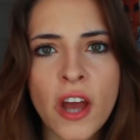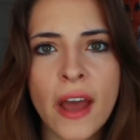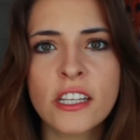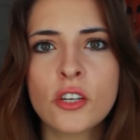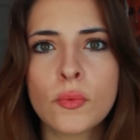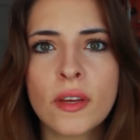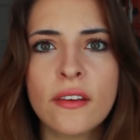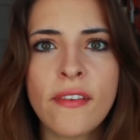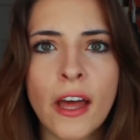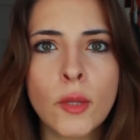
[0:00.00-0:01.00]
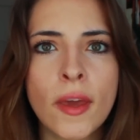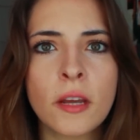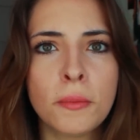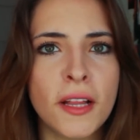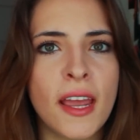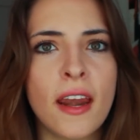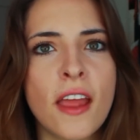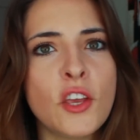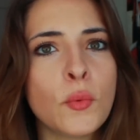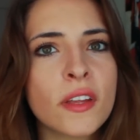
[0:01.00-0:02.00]
trying to reevaluate your plan
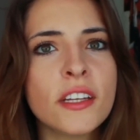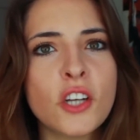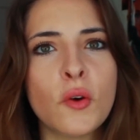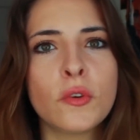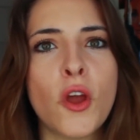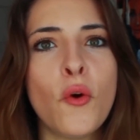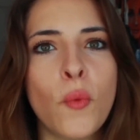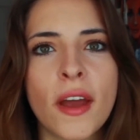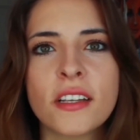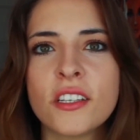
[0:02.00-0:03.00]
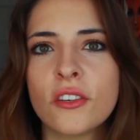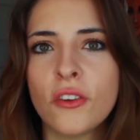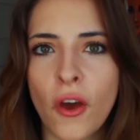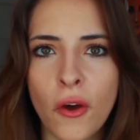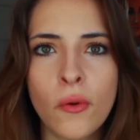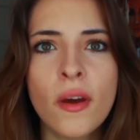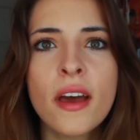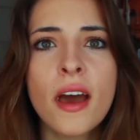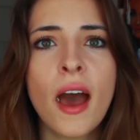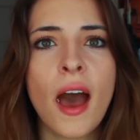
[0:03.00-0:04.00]
and you really don't know where to go,
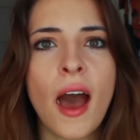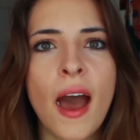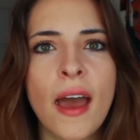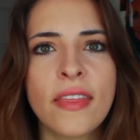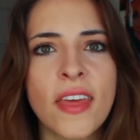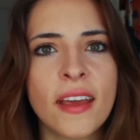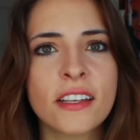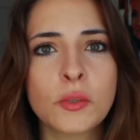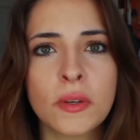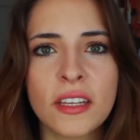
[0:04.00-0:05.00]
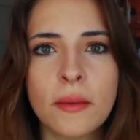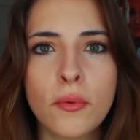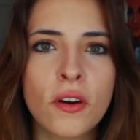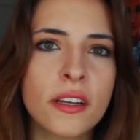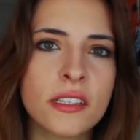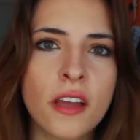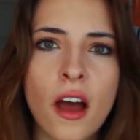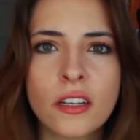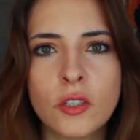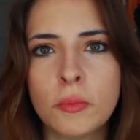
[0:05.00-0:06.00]
I think it's really important to
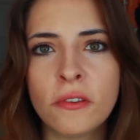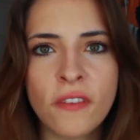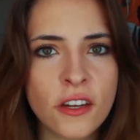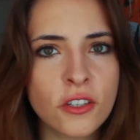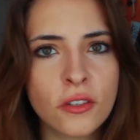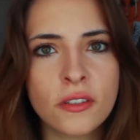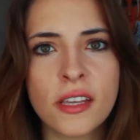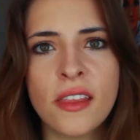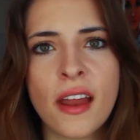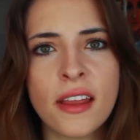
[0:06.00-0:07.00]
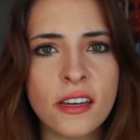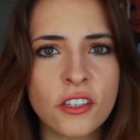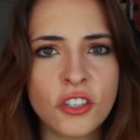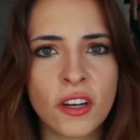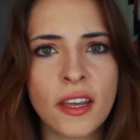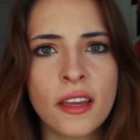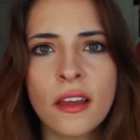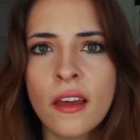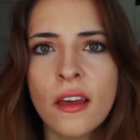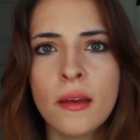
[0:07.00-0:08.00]
talk to professionals in that
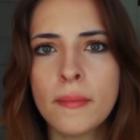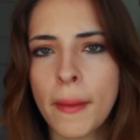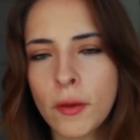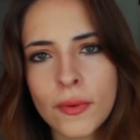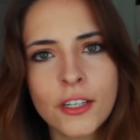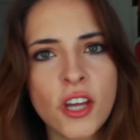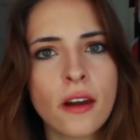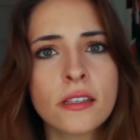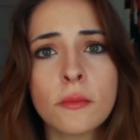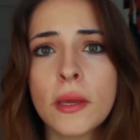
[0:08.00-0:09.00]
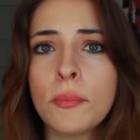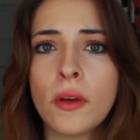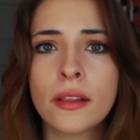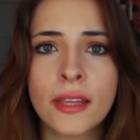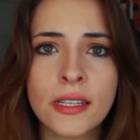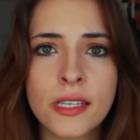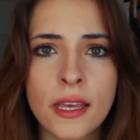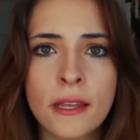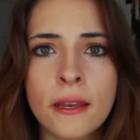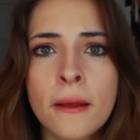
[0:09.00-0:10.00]
industry, maybe reach out to some people on
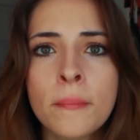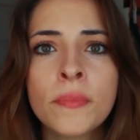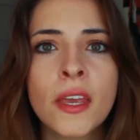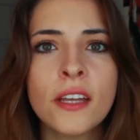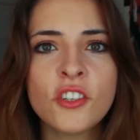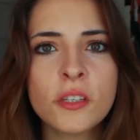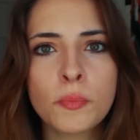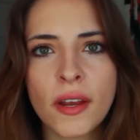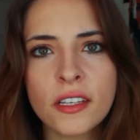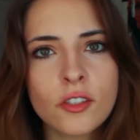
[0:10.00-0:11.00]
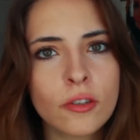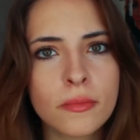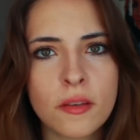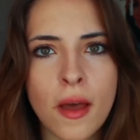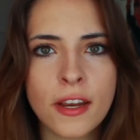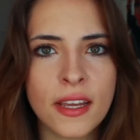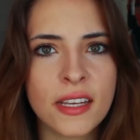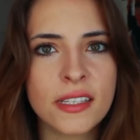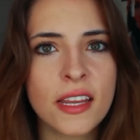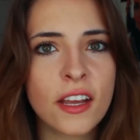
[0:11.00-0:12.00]
LinkedIn, and just brainstorm some
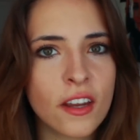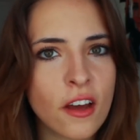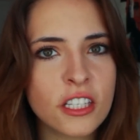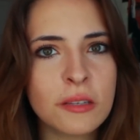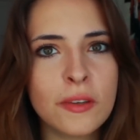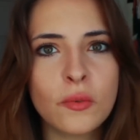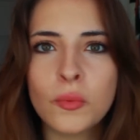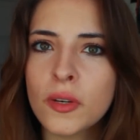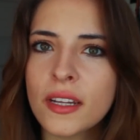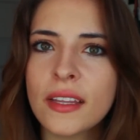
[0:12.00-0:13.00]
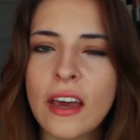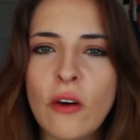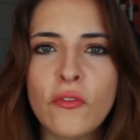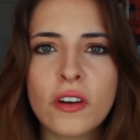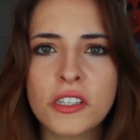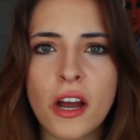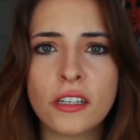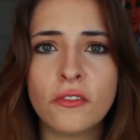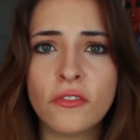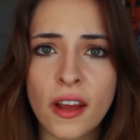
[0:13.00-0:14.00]
ideas. And it can also be really helpful to
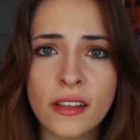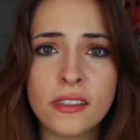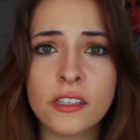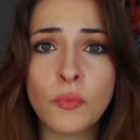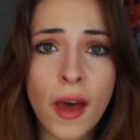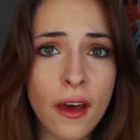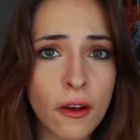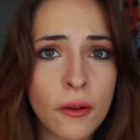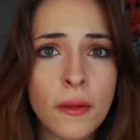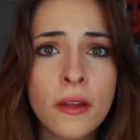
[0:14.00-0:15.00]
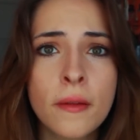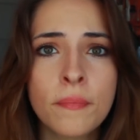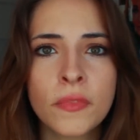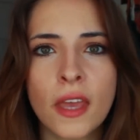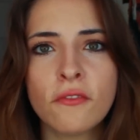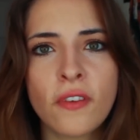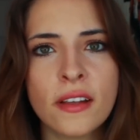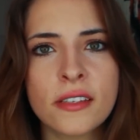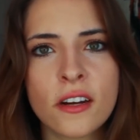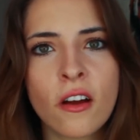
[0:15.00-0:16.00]
talk to friends as well, and
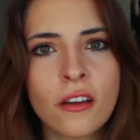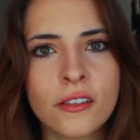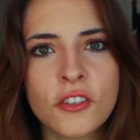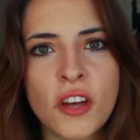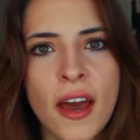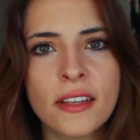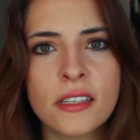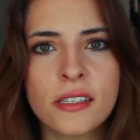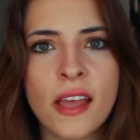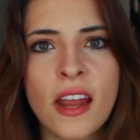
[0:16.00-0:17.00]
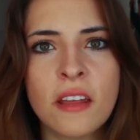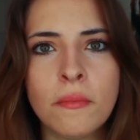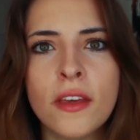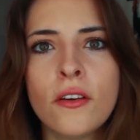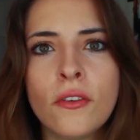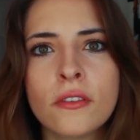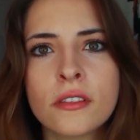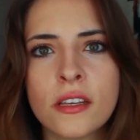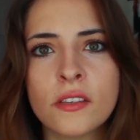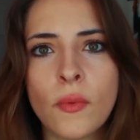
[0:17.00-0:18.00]
friends that are also trying to set and meet
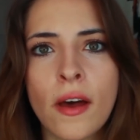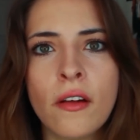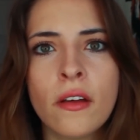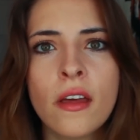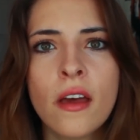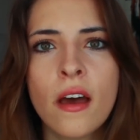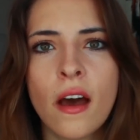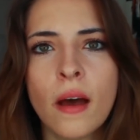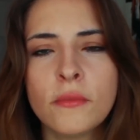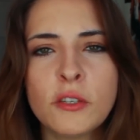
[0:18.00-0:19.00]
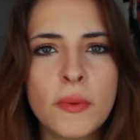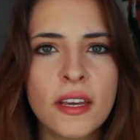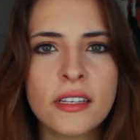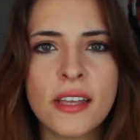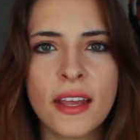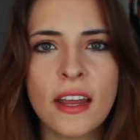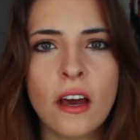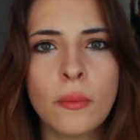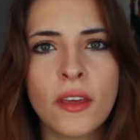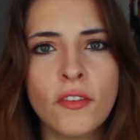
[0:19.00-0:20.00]
goals as well, just because they can
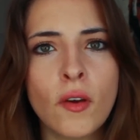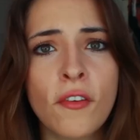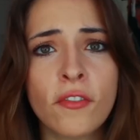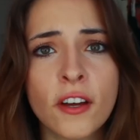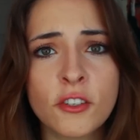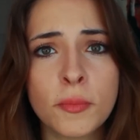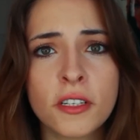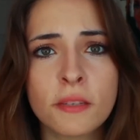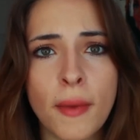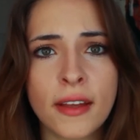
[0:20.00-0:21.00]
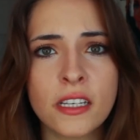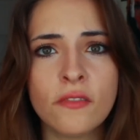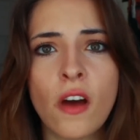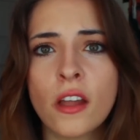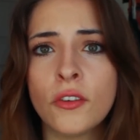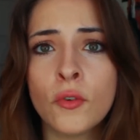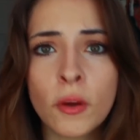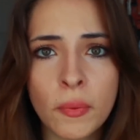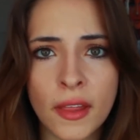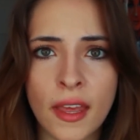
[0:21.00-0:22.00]
help give you a fresh perspective on
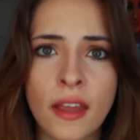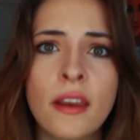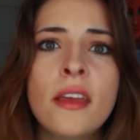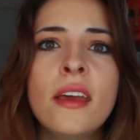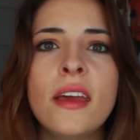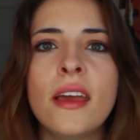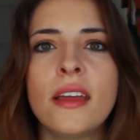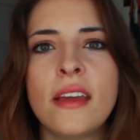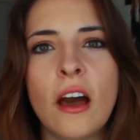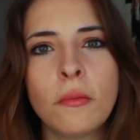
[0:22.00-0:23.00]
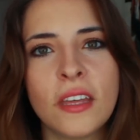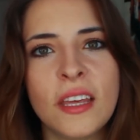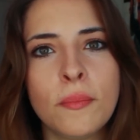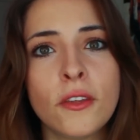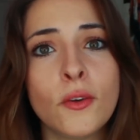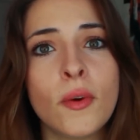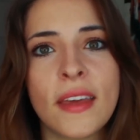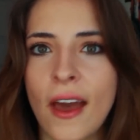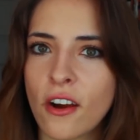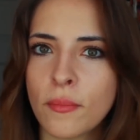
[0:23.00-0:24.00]
your plan and to help keep you
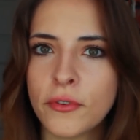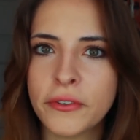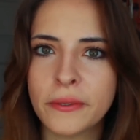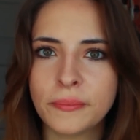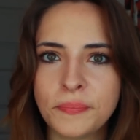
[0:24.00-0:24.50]
accountable.